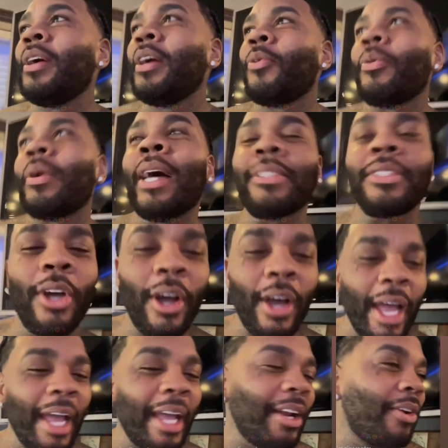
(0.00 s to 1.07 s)
When I started
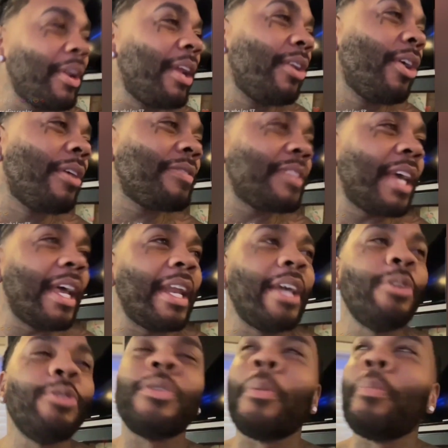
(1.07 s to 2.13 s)
hanging on that north side, they
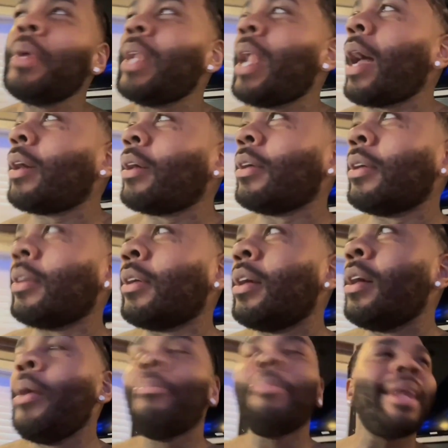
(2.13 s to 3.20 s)
used to be like,
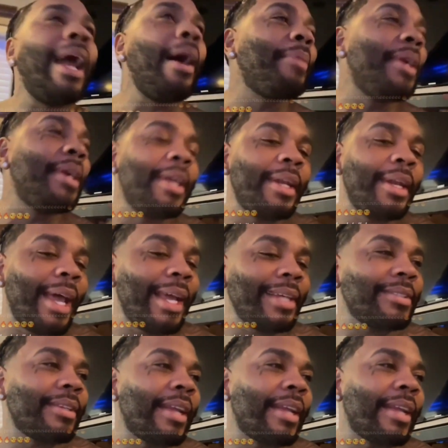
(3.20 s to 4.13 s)
but I'm international.